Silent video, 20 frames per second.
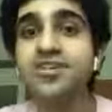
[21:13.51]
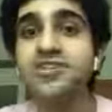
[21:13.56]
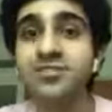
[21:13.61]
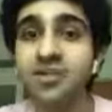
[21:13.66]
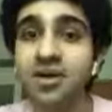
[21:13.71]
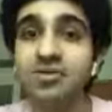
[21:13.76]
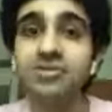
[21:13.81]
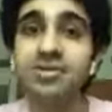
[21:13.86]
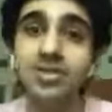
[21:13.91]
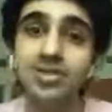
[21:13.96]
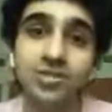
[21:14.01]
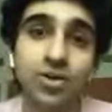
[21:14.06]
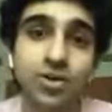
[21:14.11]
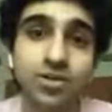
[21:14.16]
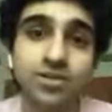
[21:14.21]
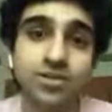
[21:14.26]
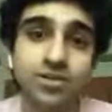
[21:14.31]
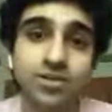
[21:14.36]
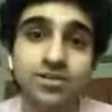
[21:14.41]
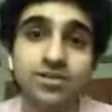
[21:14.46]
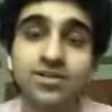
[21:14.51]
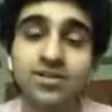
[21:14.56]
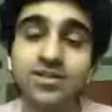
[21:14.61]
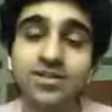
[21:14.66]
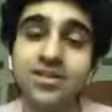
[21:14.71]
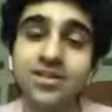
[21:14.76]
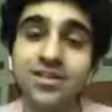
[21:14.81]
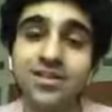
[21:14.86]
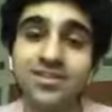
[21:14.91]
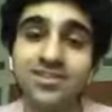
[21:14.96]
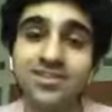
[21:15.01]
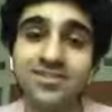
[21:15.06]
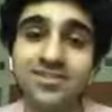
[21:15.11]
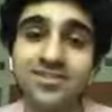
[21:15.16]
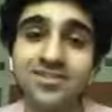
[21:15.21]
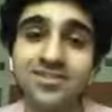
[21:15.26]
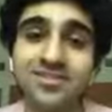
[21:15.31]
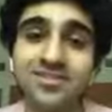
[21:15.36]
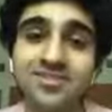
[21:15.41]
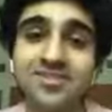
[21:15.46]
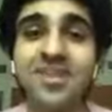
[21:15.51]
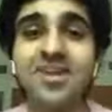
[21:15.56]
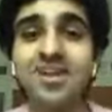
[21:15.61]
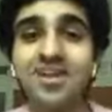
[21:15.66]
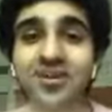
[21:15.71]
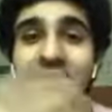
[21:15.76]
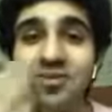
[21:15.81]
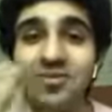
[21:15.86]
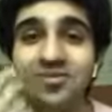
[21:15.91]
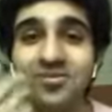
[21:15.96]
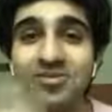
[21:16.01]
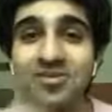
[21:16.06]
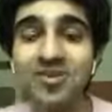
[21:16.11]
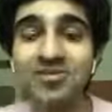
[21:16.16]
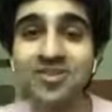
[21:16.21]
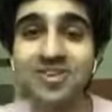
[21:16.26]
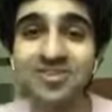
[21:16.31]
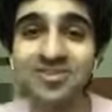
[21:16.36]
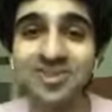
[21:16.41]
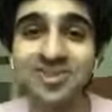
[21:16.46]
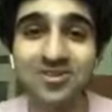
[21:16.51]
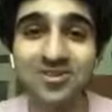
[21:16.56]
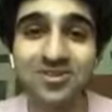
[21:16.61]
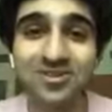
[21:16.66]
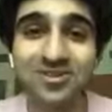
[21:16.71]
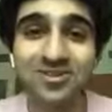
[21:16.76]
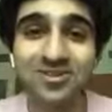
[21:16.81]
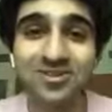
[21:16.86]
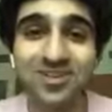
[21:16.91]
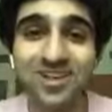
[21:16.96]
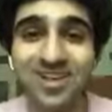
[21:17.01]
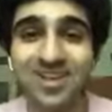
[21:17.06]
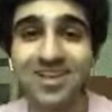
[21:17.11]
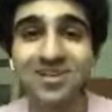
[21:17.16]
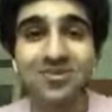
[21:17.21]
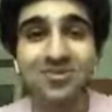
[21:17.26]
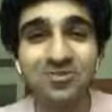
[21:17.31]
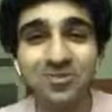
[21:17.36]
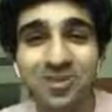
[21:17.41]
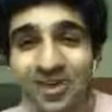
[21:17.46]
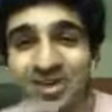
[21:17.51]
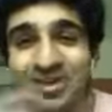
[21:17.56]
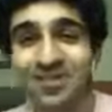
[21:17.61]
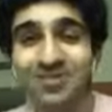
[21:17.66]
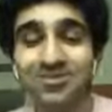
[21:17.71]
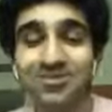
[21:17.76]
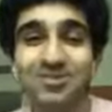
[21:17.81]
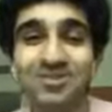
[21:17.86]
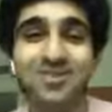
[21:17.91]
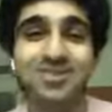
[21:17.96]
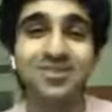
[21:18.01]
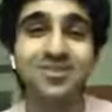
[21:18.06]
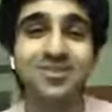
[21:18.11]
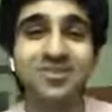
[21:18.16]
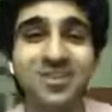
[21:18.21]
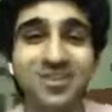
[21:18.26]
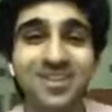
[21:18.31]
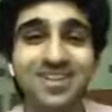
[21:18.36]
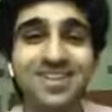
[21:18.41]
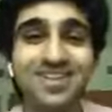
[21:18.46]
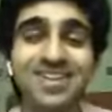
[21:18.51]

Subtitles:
So I was like, "Sorry, sir." And then I got in for my Viva. So in a way, it was okay.